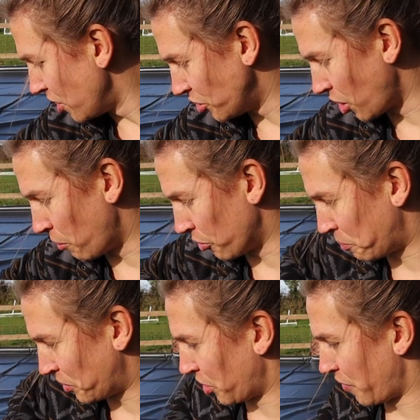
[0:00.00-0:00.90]
you don't want
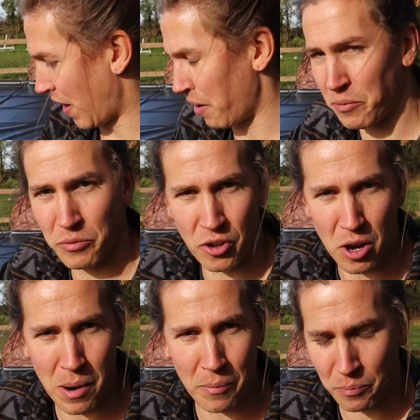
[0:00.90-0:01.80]
to be doing that.
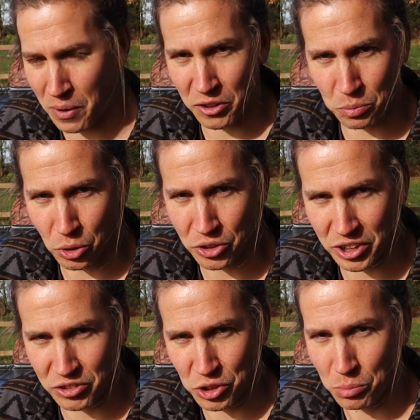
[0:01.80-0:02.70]
Nowhere where there's
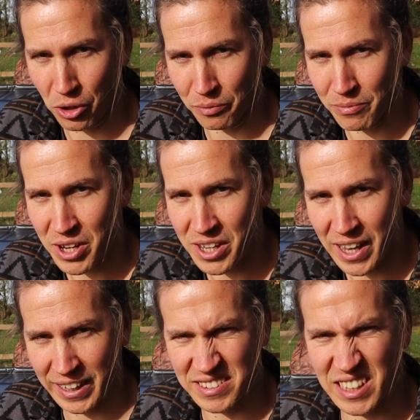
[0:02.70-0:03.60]
water do you want
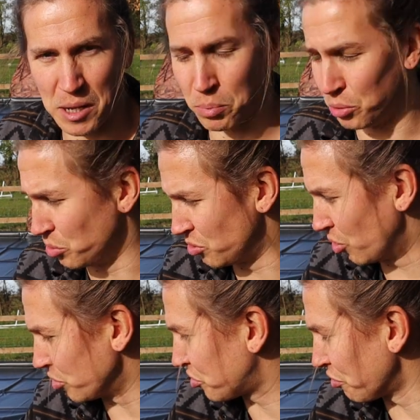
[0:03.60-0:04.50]
any staples
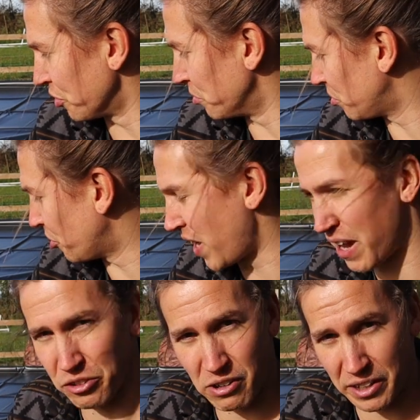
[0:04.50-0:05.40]
or screws or
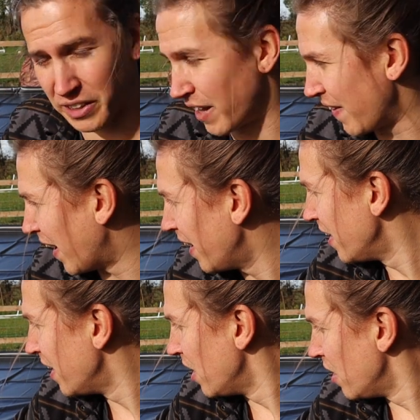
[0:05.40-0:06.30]
nails or anything like that.
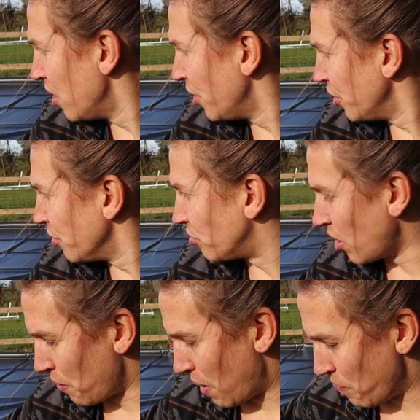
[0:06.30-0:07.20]

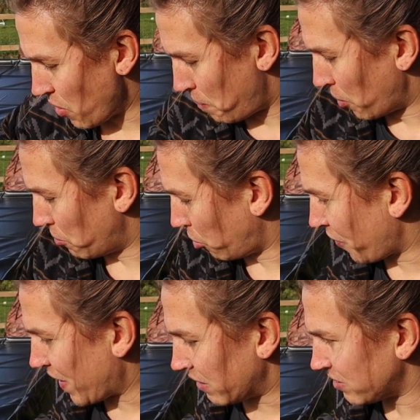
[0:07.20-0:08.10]
So I put them all
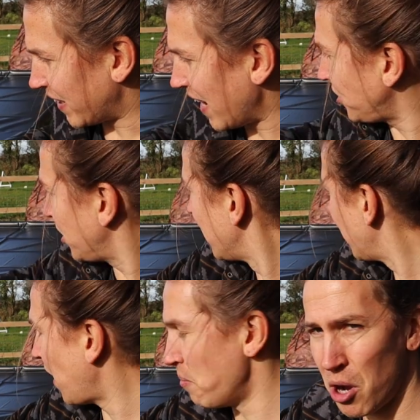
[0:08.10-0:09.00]
on the outside edge.
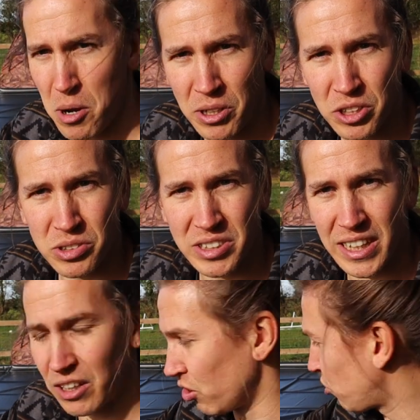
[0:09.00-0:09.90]
At the moment, you'll
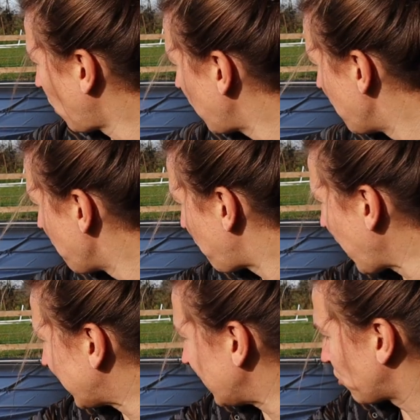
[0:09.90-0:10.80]
see it looks quite
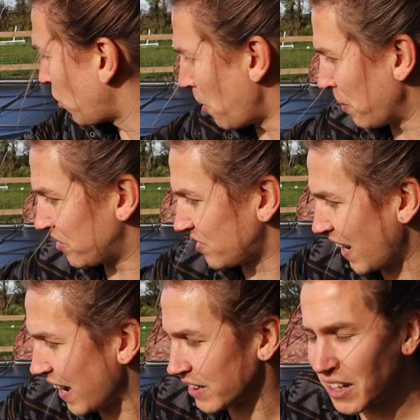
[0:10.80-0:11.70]
baggy. There's quite a bit of
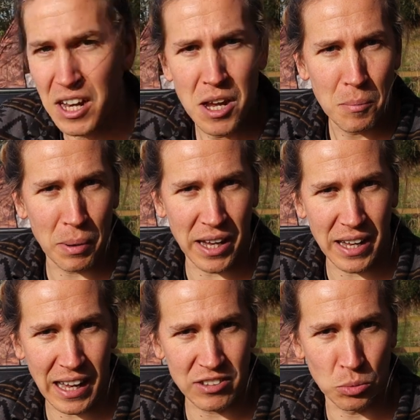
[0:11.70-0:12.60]
slack, but
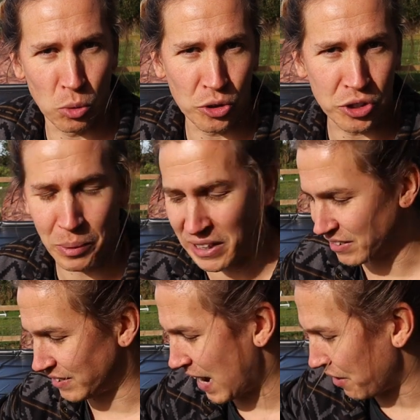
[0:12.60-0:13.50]
as the water weighs
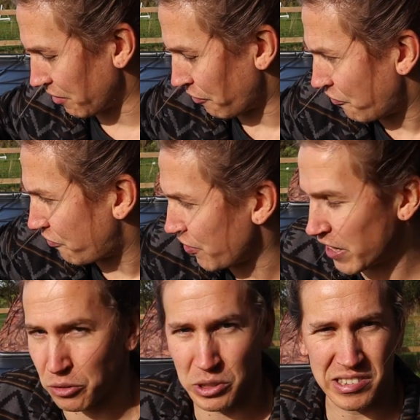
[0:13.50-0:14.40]
it down, it'll
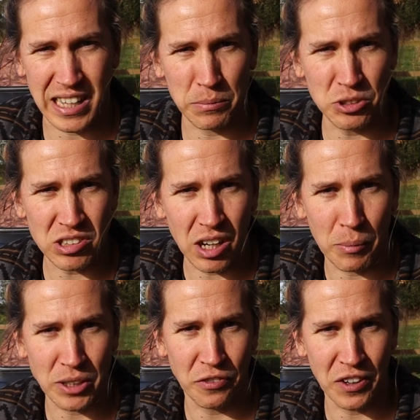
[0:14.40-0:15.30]
fill in all these gaps, just like
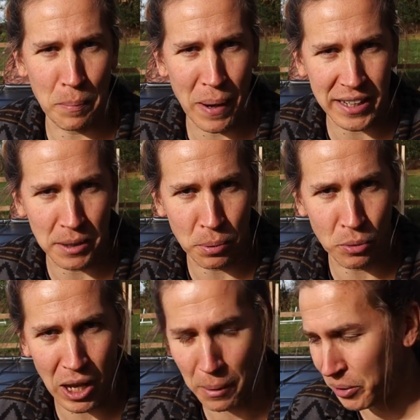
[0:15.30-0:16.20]
when you fill a paddling
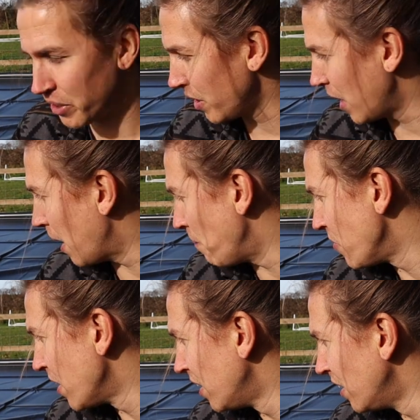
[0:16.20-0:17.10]
pool up.
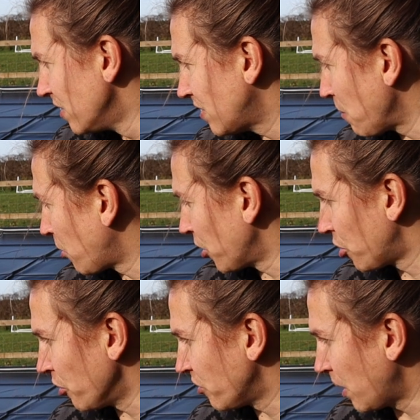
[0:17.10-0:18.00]
Same kind of
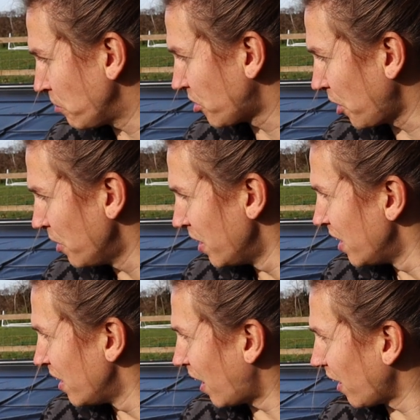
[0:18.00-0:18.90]
concept. So
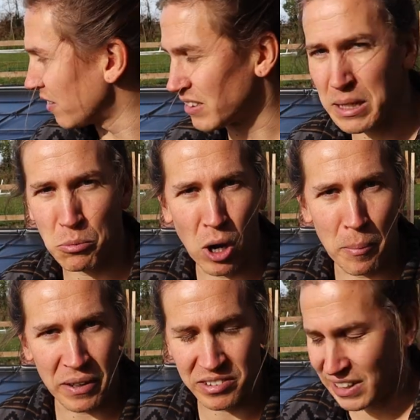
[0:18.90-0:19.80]
I like to keep quite a
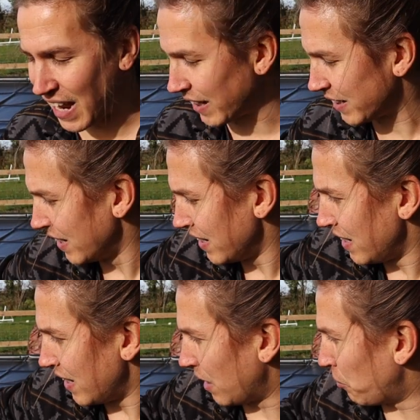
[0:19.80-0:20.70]
bit of slack.
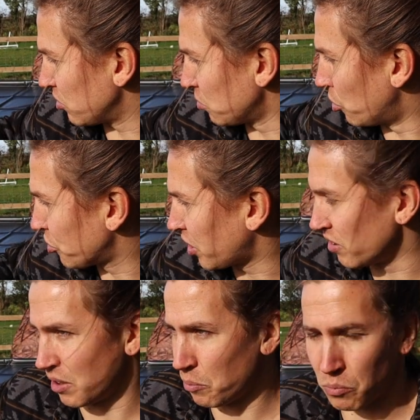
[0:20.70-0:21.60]
And then once the water
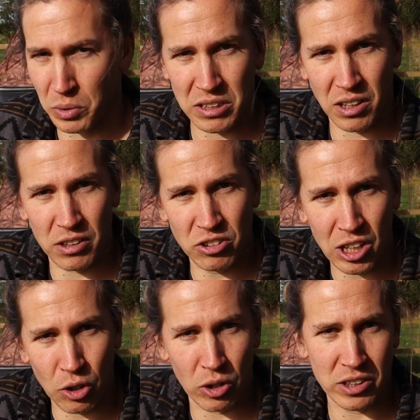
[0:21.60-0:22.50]
goes in, we can like
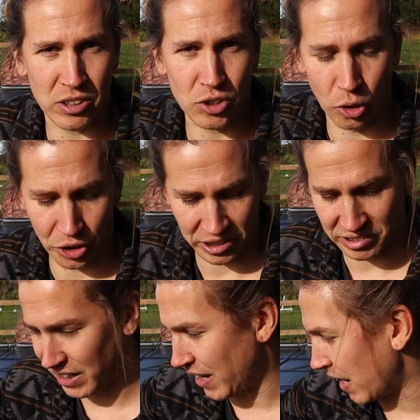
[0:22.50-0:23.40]
tuck it all into the
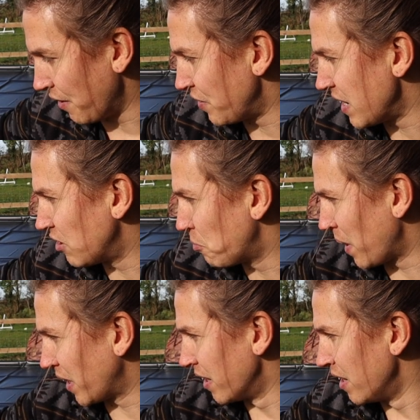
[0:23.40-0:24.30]
corners. And then if needs
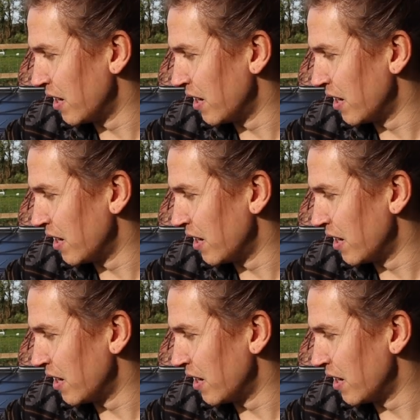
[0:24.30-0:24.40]
be,